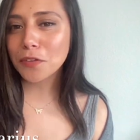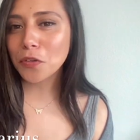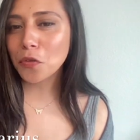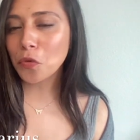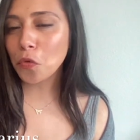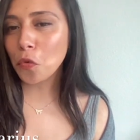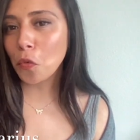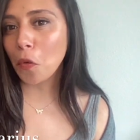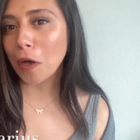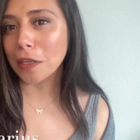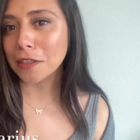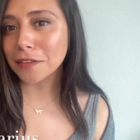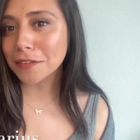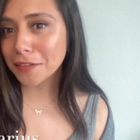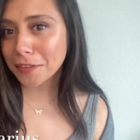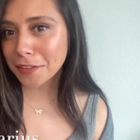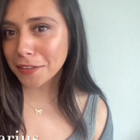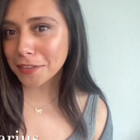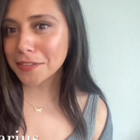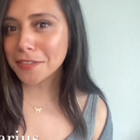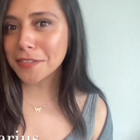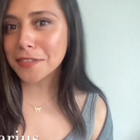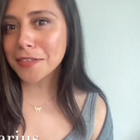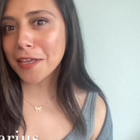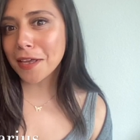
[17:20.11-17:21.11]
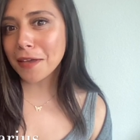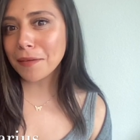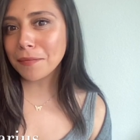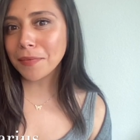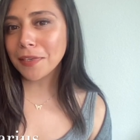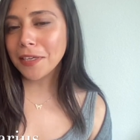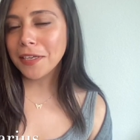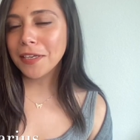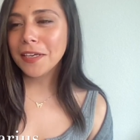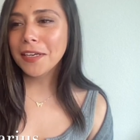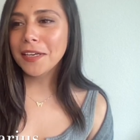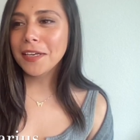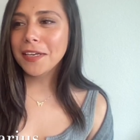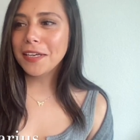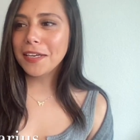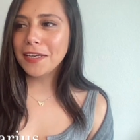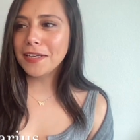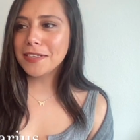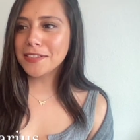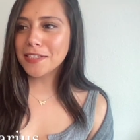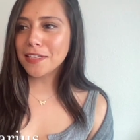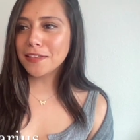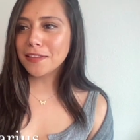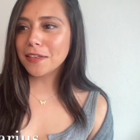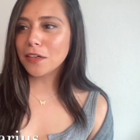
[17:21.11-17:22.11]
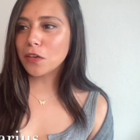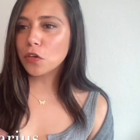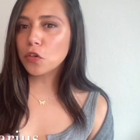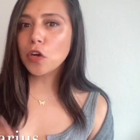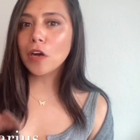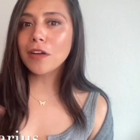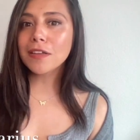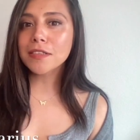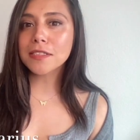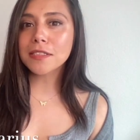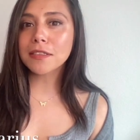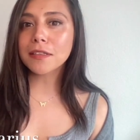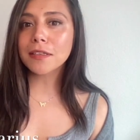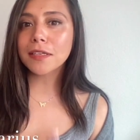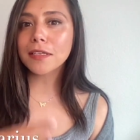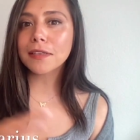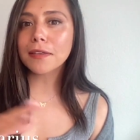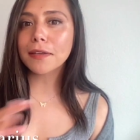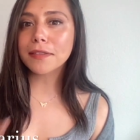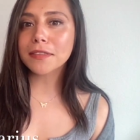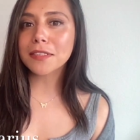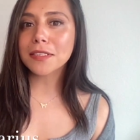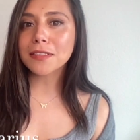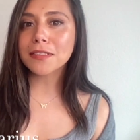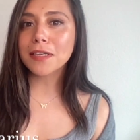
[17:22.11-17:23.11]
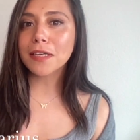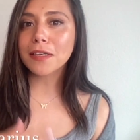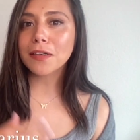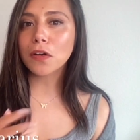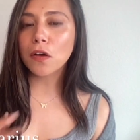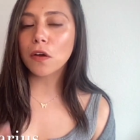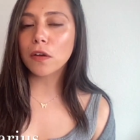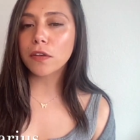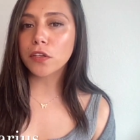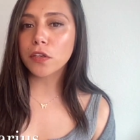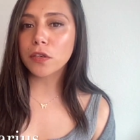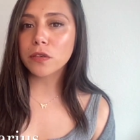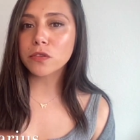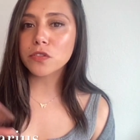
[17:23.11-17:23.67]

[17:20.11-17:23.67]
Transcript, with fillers: quality to them is that they're constantly collecting data on you.